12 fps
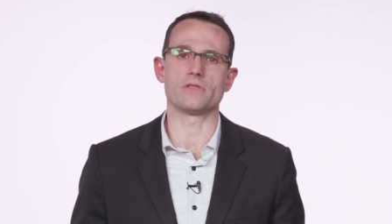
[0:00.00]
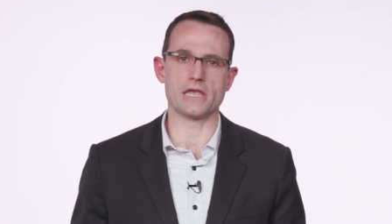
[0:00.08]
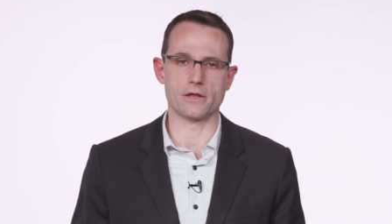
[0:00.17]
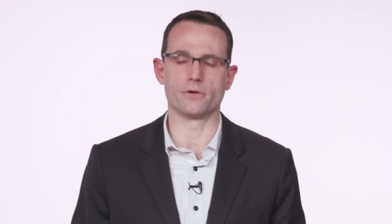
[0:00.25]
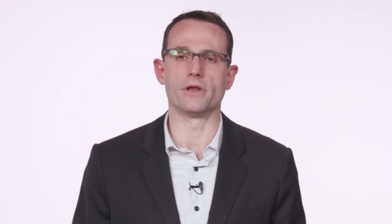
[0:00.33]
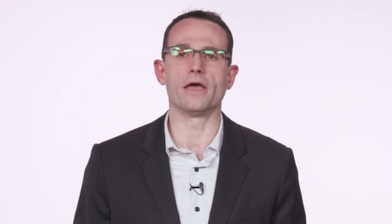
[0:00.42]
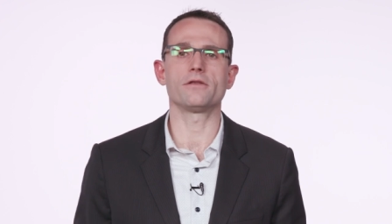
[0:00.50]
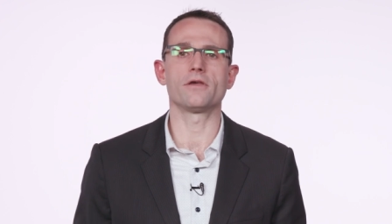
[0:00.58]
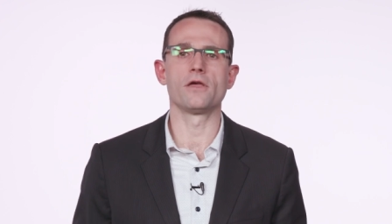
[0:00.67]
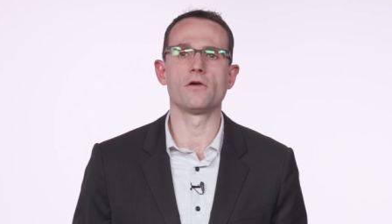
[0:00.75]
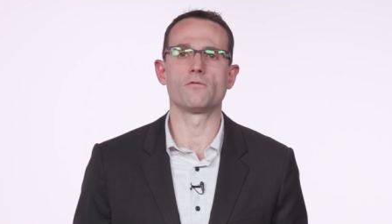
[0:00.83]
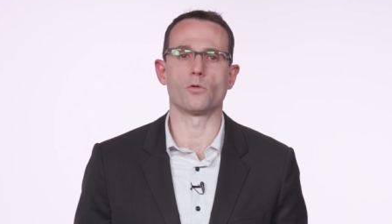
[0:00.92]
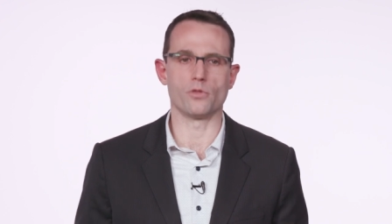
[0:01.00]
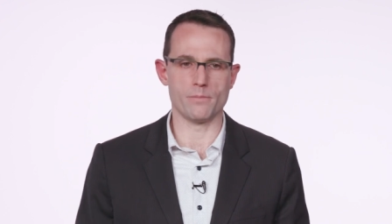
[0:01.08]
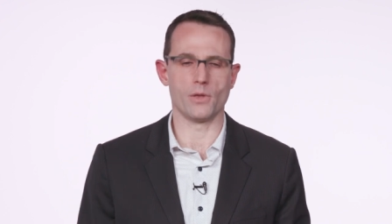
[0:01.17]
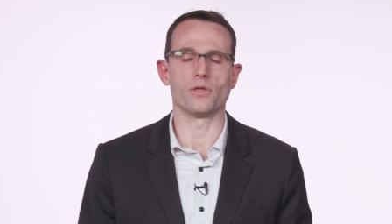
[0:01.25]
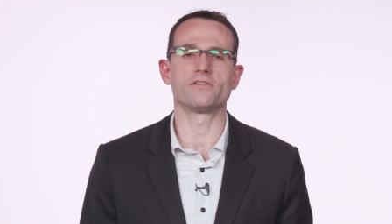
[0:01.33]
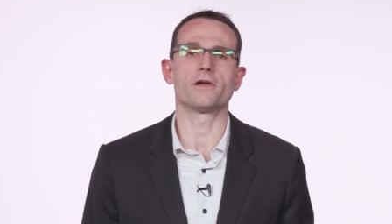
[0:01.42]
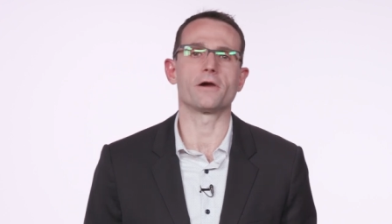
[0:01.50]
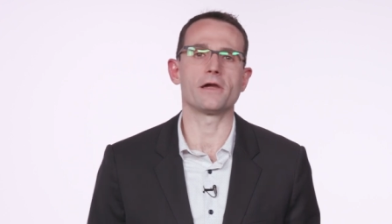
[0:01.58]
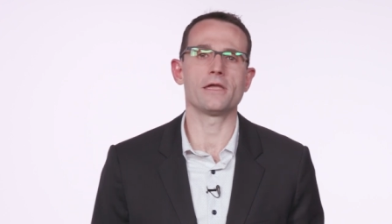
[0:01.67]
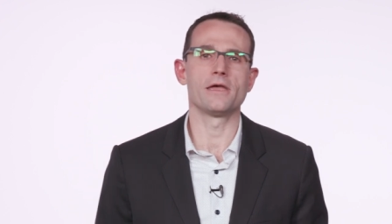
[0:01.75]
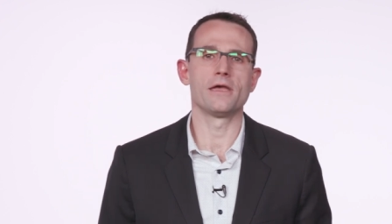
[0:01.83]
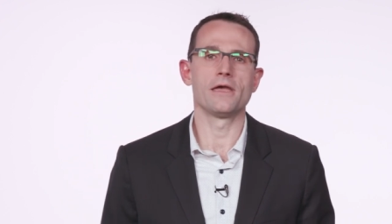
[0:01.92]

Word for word: the internet for the military.